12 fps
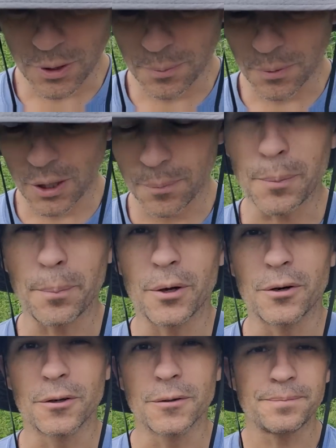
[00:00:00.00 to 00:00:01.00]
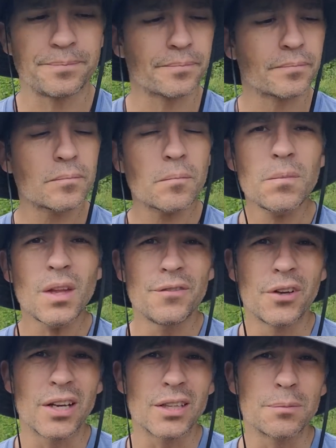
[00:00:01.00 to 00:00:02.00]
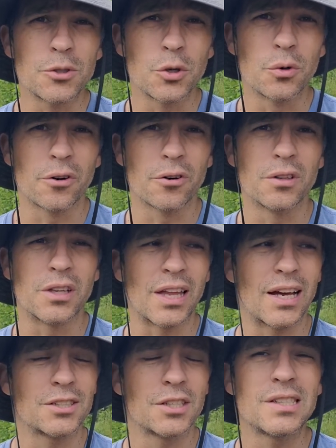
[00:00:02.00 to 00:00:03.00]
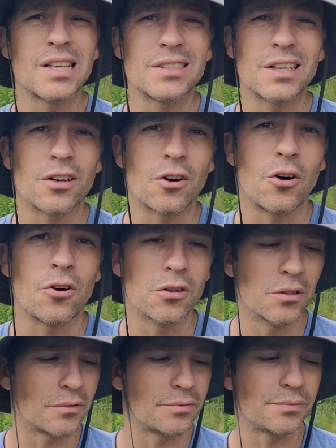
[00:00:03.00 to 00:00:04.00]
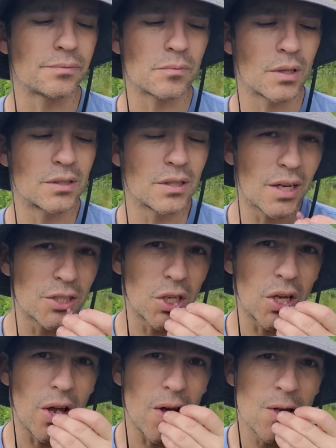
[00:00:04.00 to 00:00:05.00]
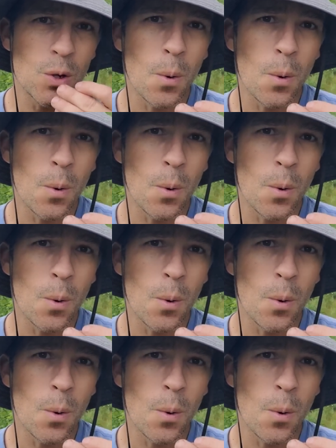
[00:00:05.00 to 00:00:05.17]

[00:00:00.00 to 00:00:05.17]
of them can be bitter. If you get them too early, they actually taste like an olive. It's actually